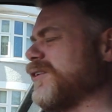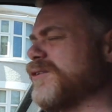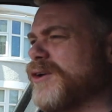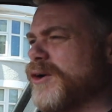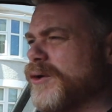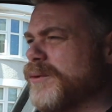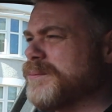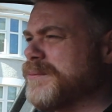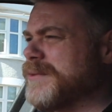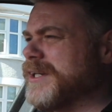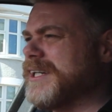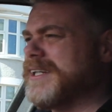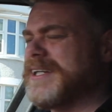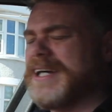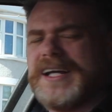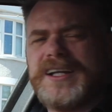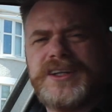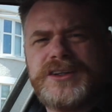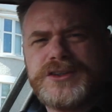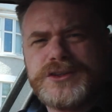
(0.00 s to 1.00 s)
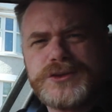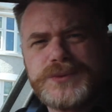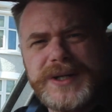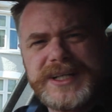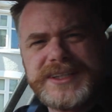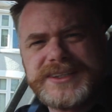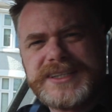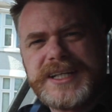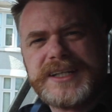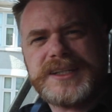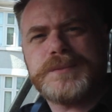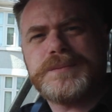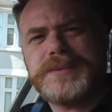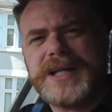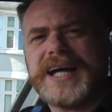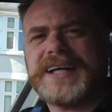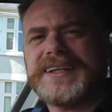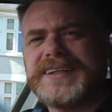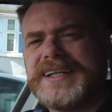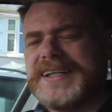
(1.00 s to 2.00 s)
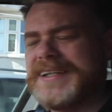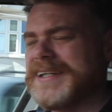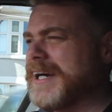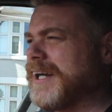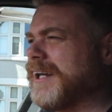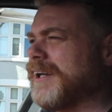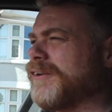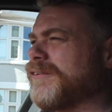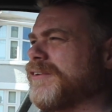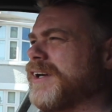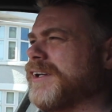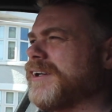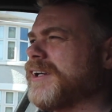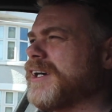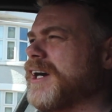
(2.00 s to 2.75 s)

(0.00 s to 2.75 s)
chrome detailing as well as that, the black detailing around the